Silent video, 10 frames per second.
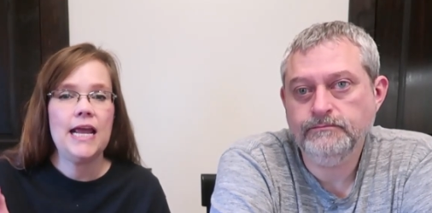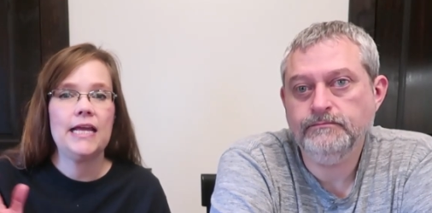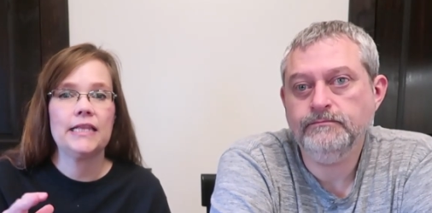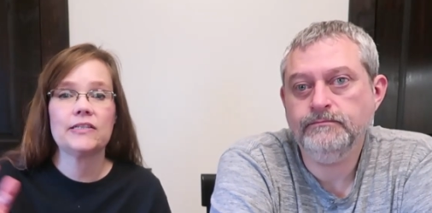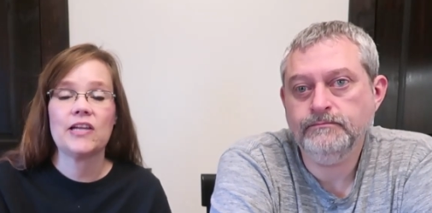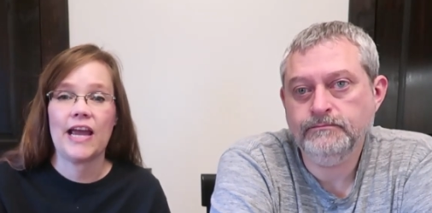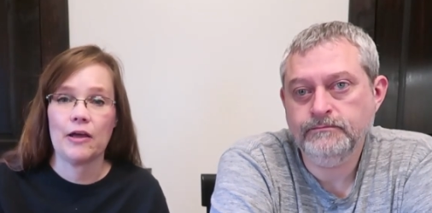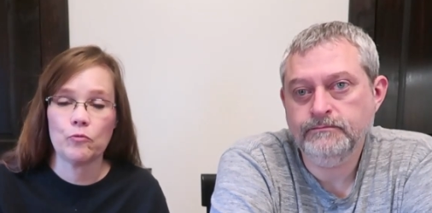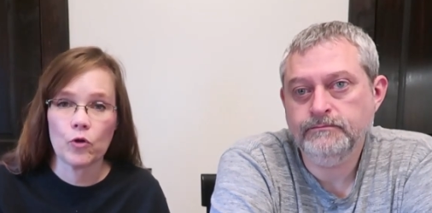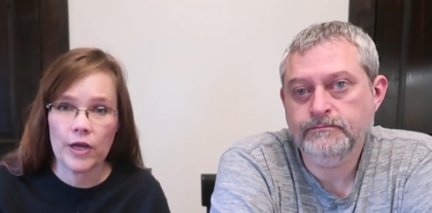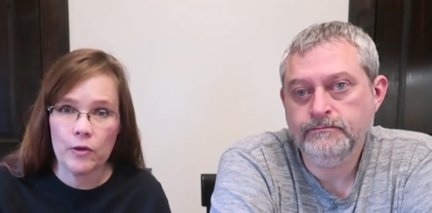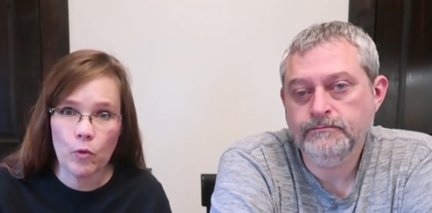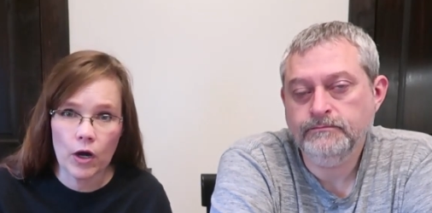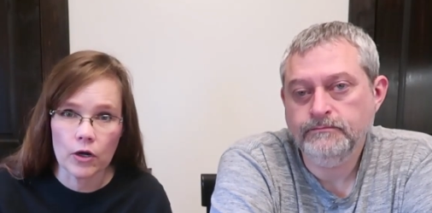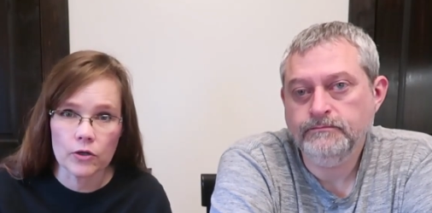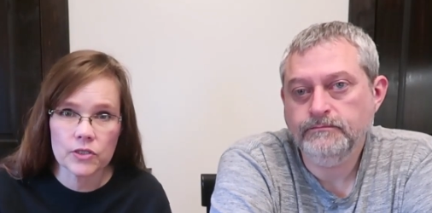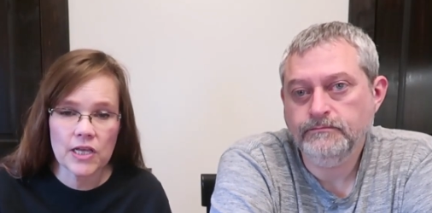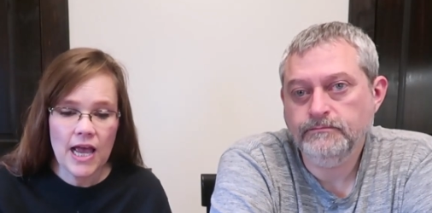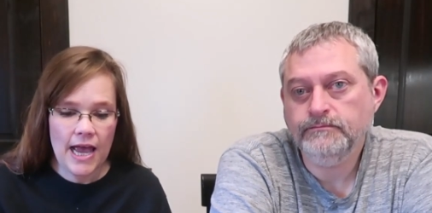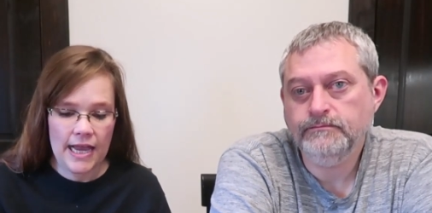Speaker 1: in the town where he works,
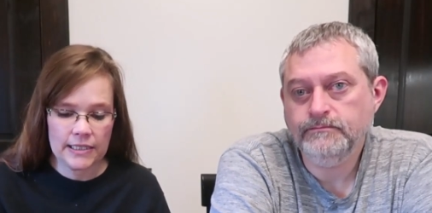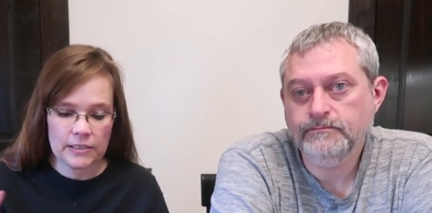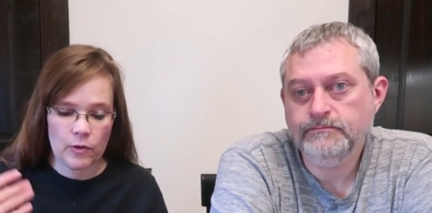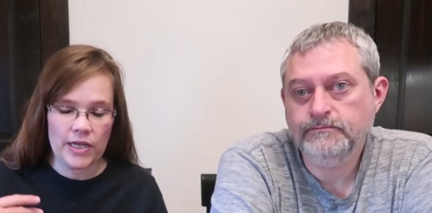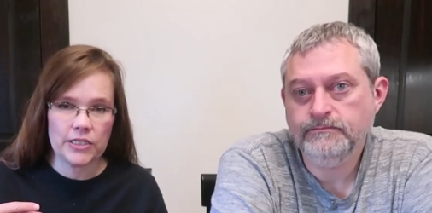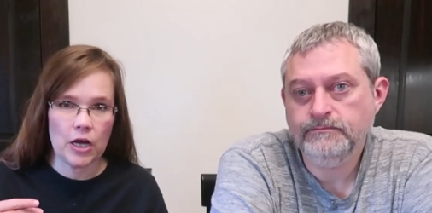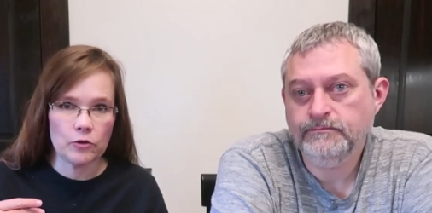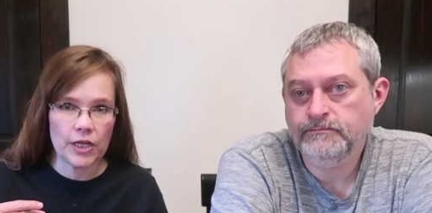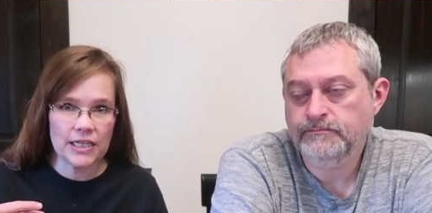and so he told